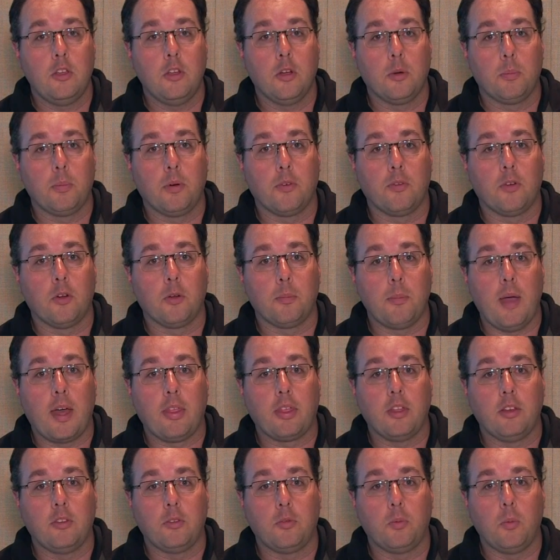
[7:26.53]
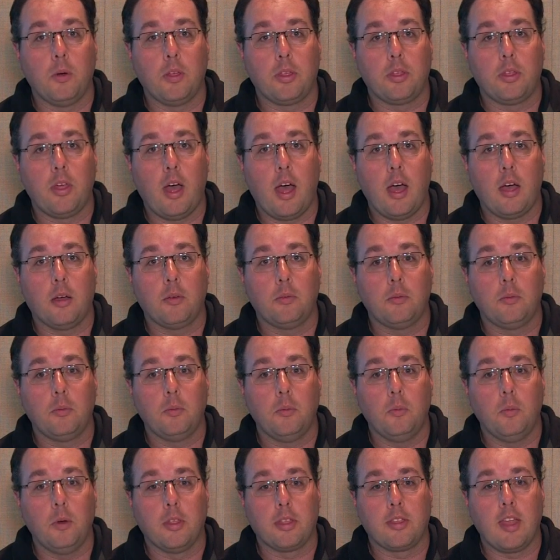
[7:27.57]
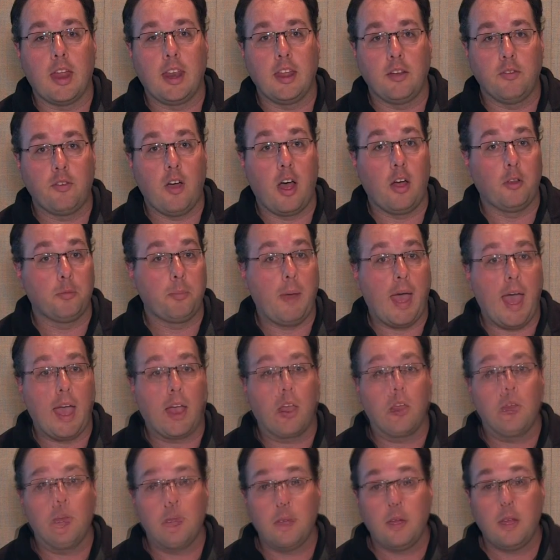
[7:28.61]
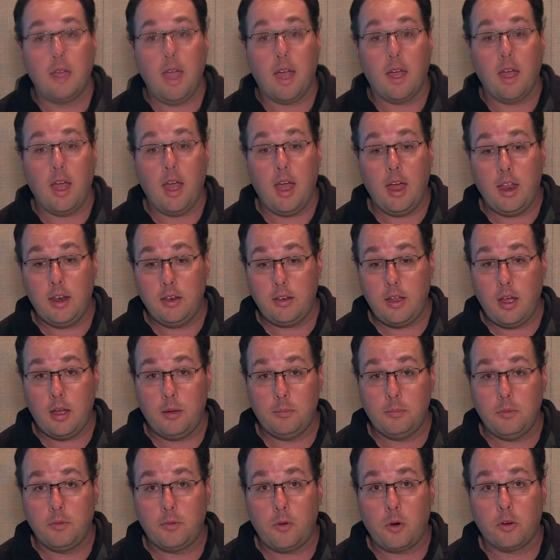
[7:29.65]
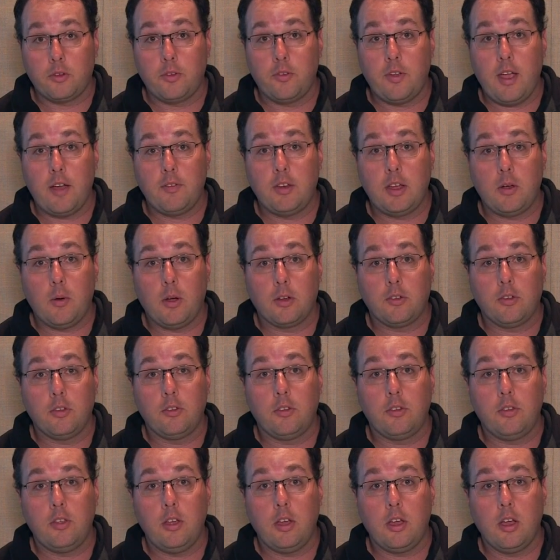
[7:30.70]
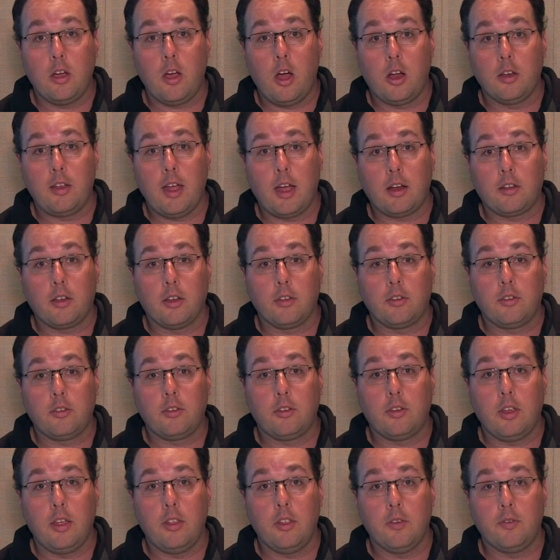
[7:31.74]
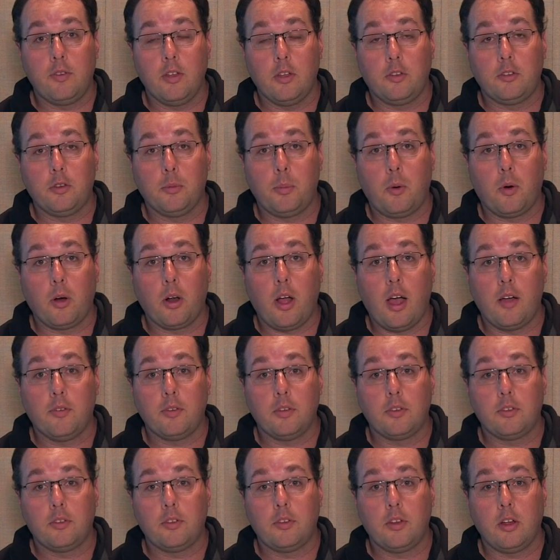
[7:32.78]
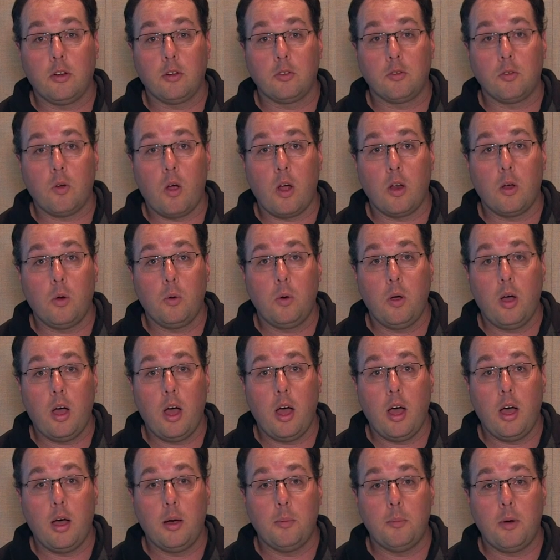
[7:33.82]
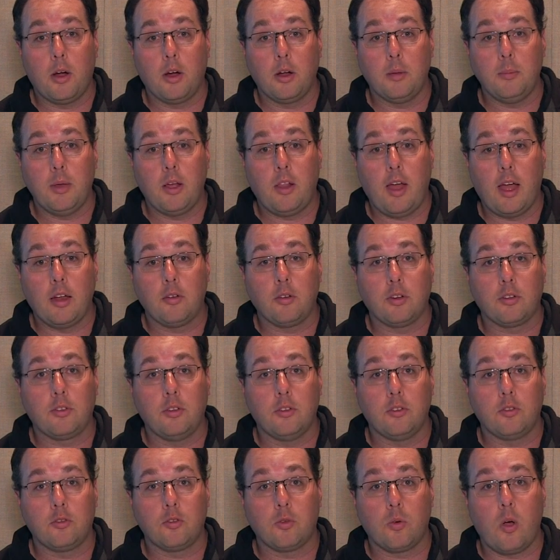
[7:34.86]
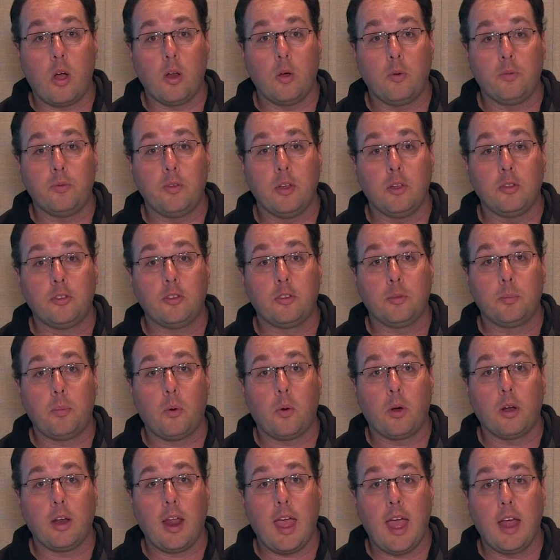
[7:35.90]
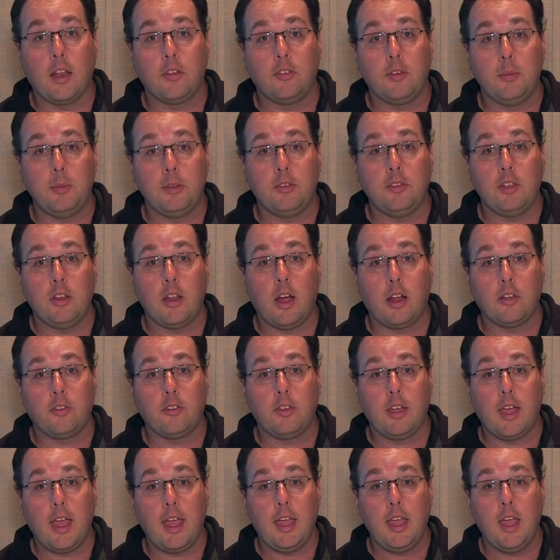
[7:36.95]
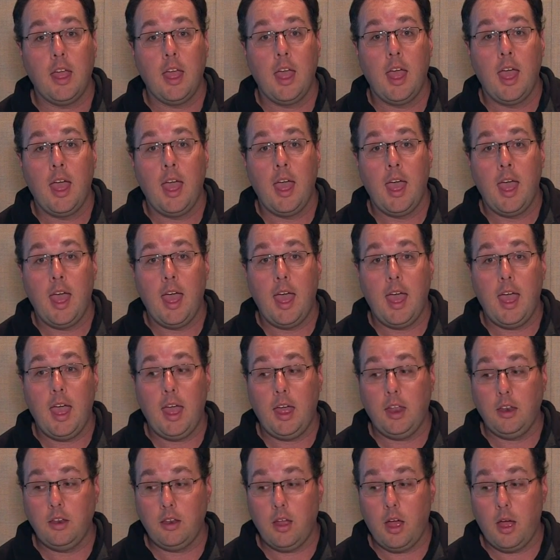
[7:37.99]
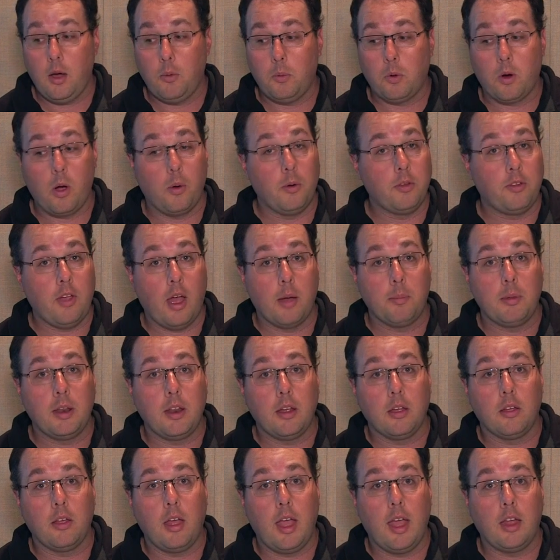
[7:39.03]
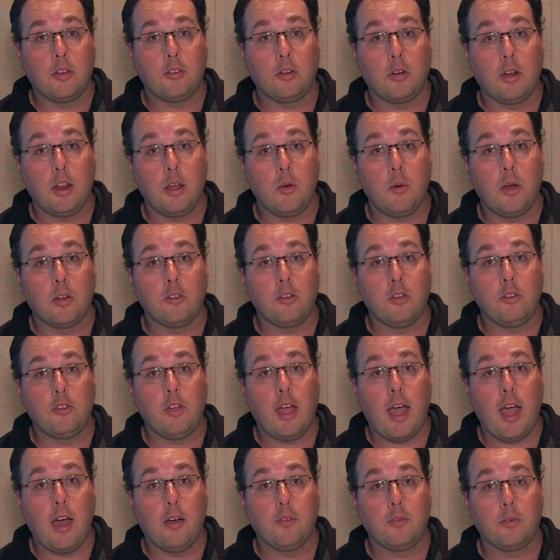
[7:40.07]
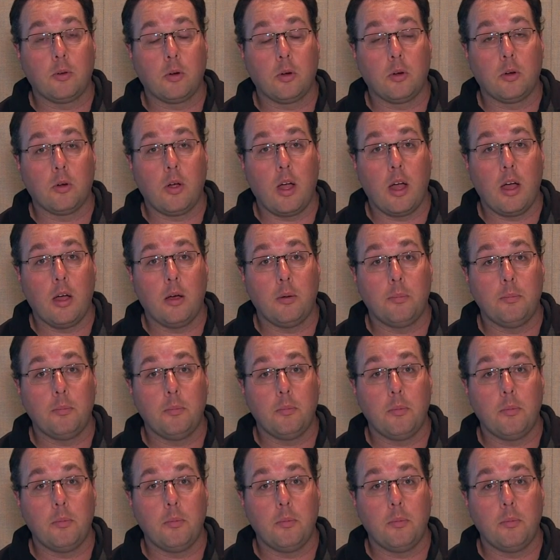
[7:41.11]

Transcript: preferred methods with sending files back. Okay, yeah, and of course, if you have any questions, you can contact us in the field support office here in Toronto. Our email address is torontofieldsupport@cbc.ca, and we're always happy to answer any questions you have or